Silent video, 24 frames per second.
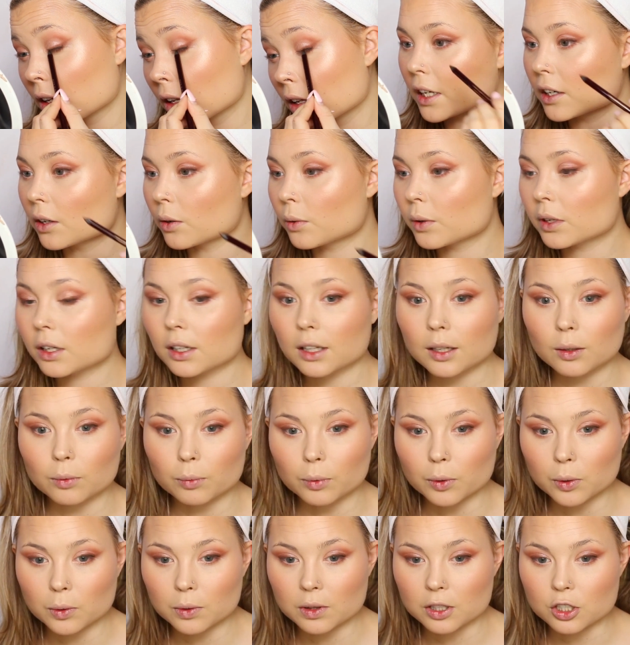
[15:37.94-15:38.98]
I don't want to
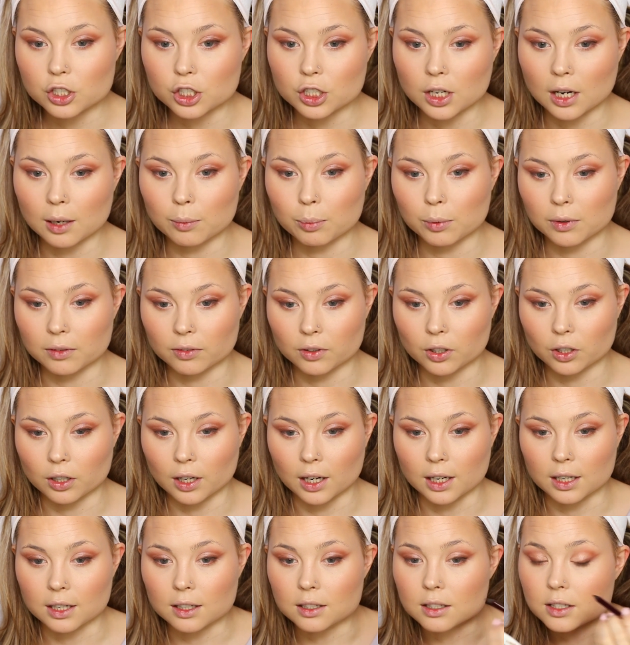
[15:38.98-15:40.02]
like ruin the shape we've
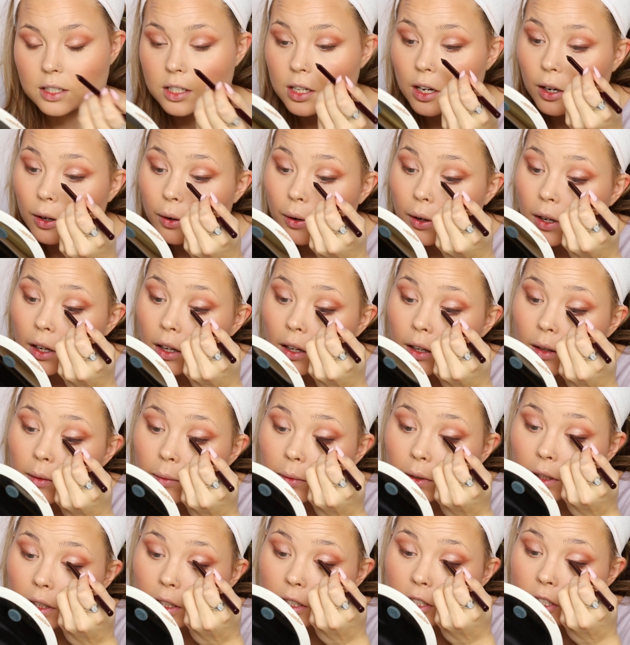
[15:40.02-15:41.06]
created, so
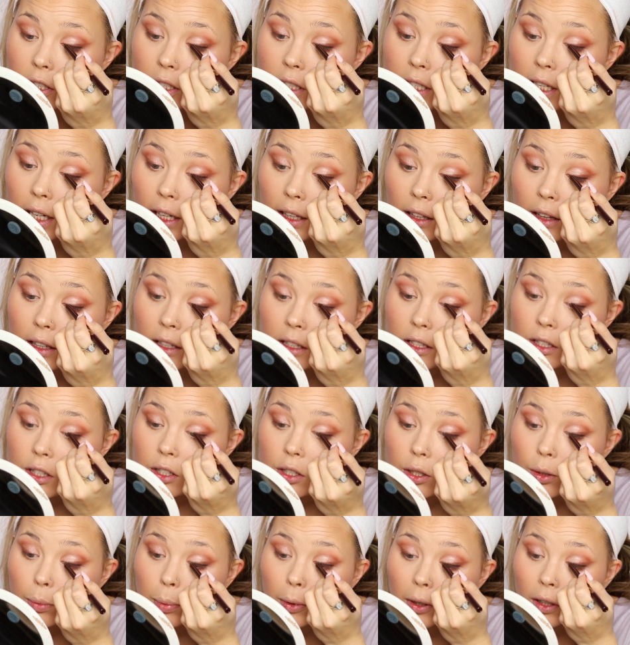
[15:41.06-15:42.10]
I'm gonna just take this
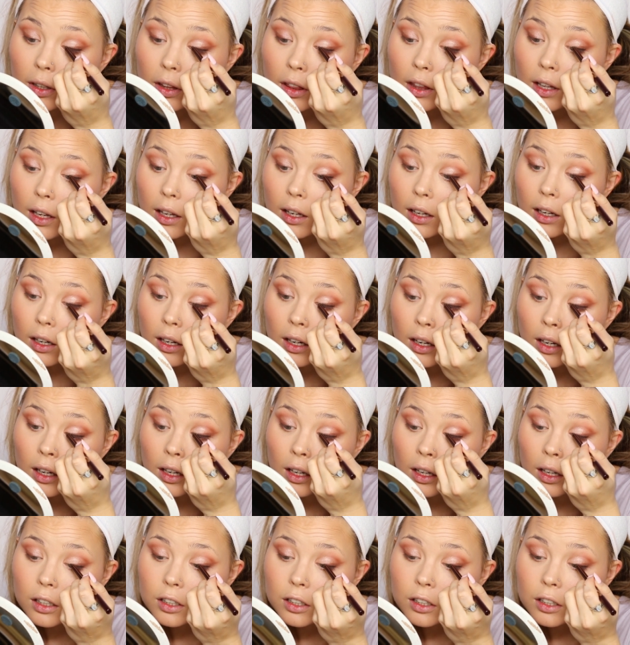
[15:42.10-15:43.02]
super thin,